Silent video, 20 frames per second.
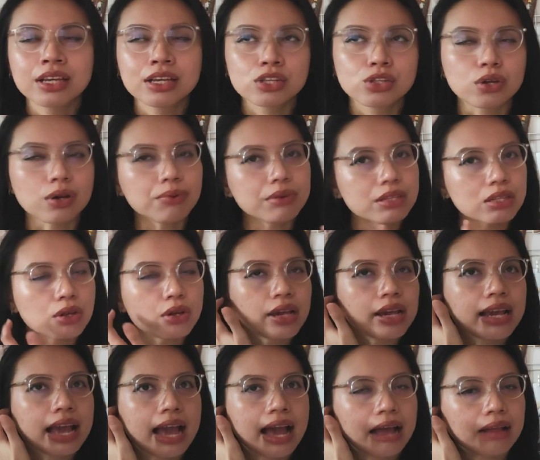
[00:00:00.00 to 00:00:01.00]
So I was
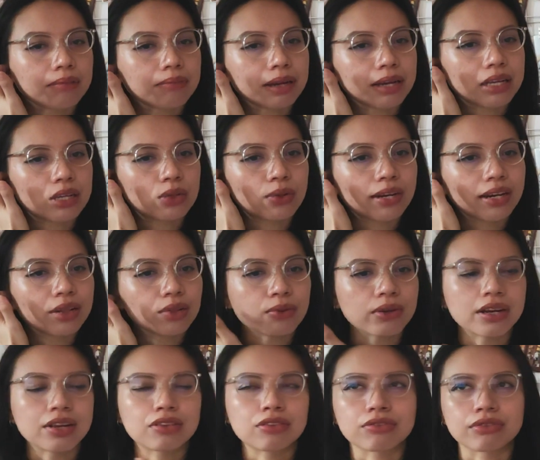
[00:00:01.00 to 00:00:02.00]
looking at my
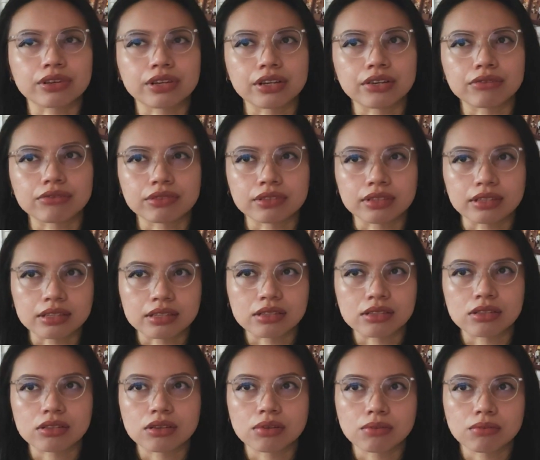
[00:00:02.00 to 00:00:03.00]
2023
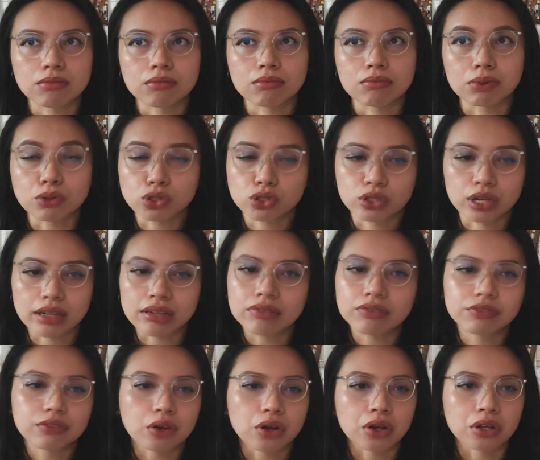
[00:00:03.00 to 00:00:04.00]
release bookshelf
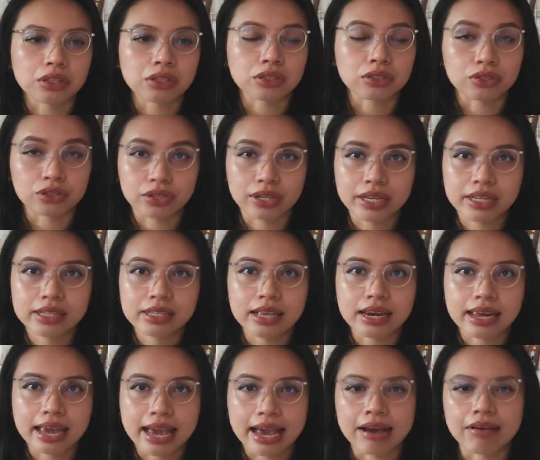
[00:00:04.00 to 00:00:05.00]
on Goodreads,
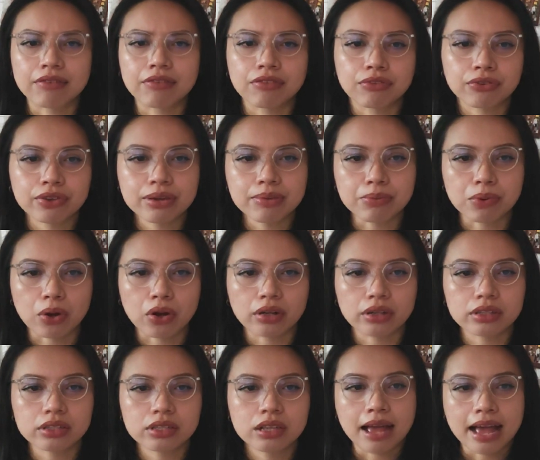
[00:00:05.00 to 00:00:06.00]
and I have 3
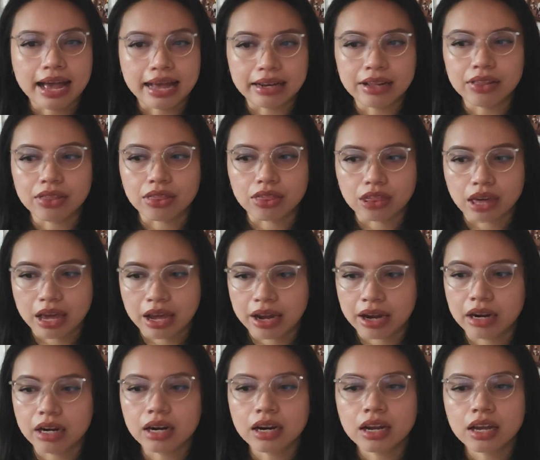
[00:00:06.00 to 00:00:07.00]
books added
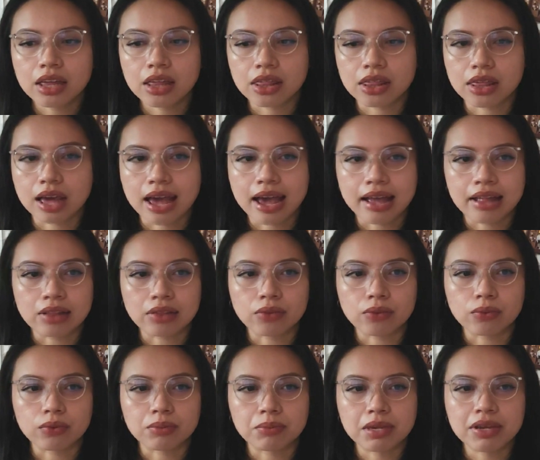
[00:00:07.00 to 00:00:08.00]
there that
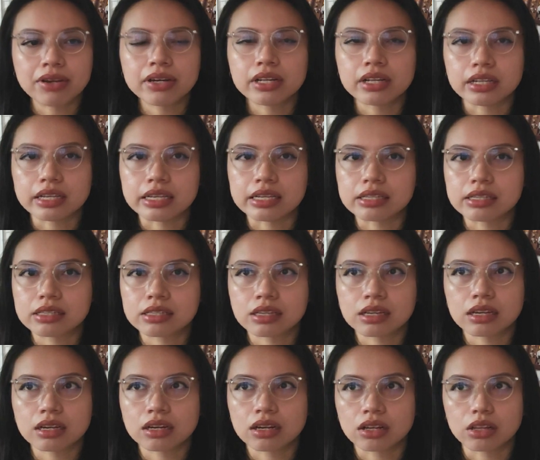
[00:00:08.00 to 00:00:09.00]
will be released
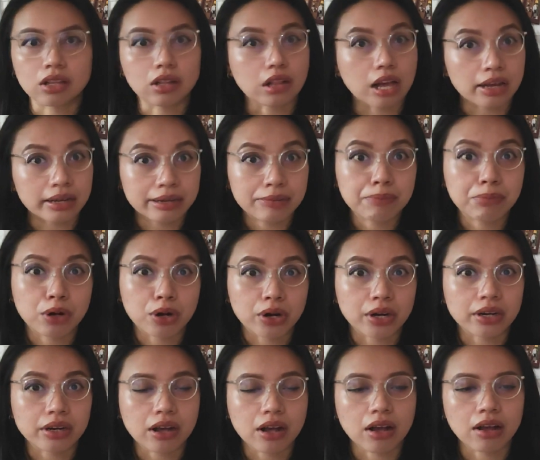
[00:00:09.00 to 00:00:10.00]
the latter
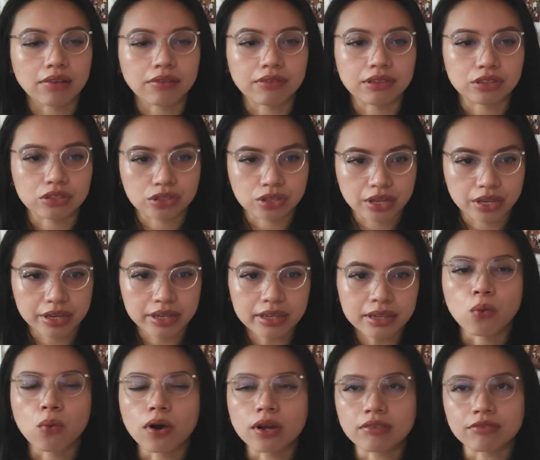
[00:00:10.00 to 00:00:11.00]
part of this year.
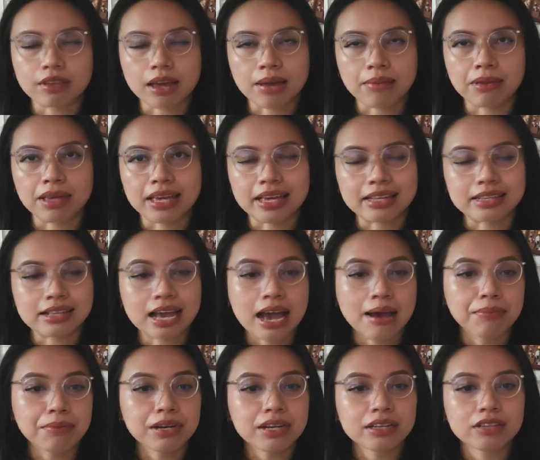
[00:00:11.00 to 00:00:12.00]
One of them is
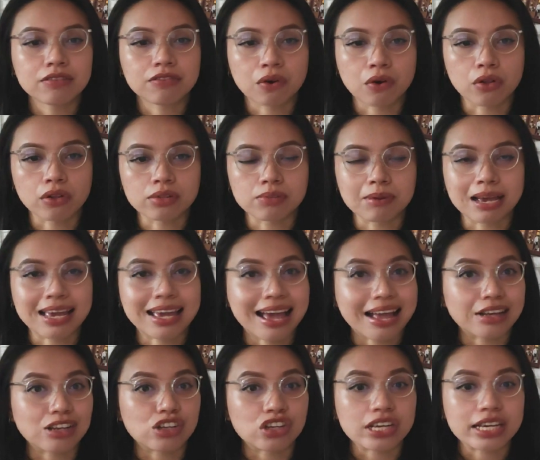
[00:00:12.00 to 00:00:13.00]
Happiness Falls by
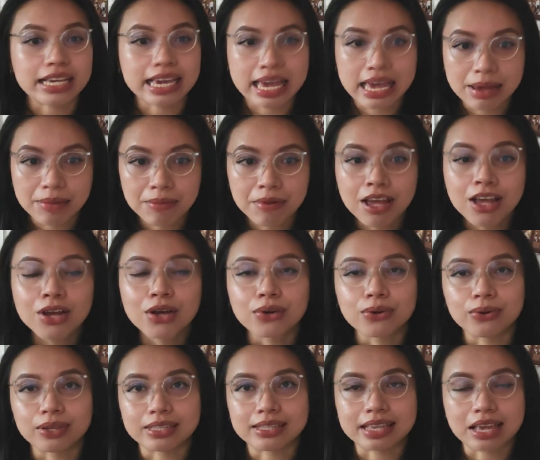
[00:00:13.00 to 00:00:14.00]
Angie Kim,
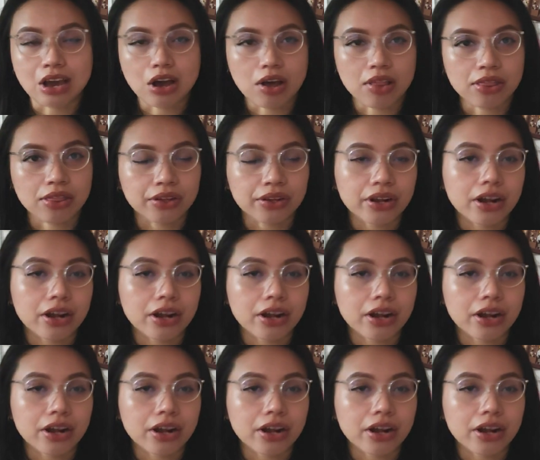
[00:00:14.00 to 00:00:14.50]
who is the author